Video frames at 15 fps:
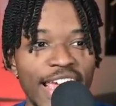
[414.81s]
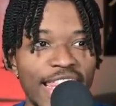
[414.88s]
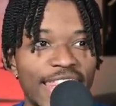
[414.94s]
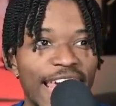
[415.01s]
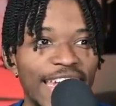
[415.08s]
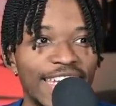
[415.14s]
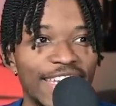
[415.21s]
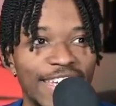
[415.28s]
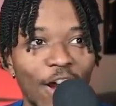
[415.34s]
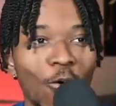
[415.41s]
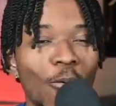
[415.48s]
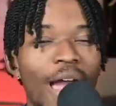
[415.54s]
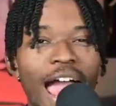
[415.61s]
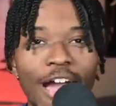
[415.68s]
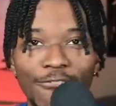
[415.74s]
that
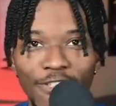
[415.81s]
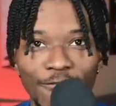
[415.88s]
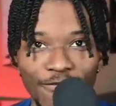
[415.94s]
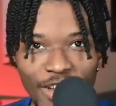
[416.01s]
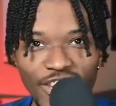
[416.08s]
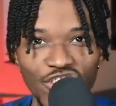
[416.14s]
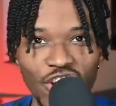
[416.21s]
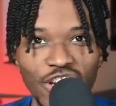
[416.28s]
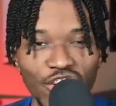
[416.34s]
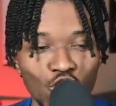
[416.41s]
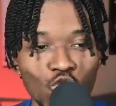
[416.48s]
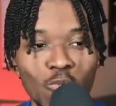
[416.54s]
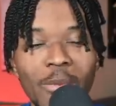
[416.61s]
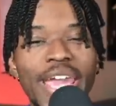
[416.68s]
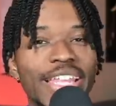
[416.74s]
don't have the vision
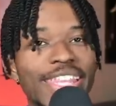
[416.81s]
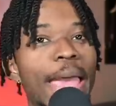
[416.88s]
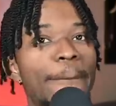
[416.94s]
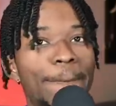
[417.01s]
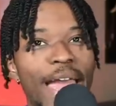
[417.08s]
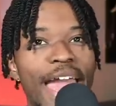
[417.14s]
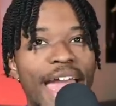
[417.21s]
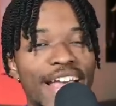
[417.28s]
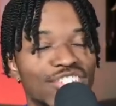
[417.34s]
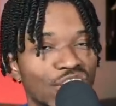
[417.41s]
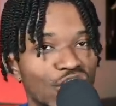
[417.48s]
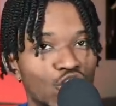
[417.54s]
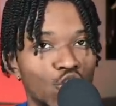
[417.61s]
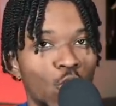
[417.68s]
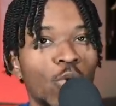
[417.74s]
to make that pass, and
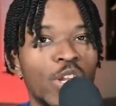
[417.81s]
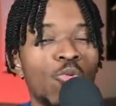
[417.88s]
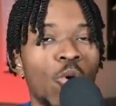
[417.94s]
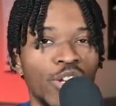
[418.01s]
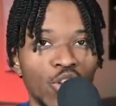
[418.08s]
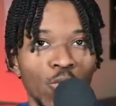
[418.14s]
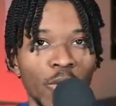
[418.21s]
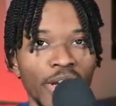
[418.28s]
he's 21 doing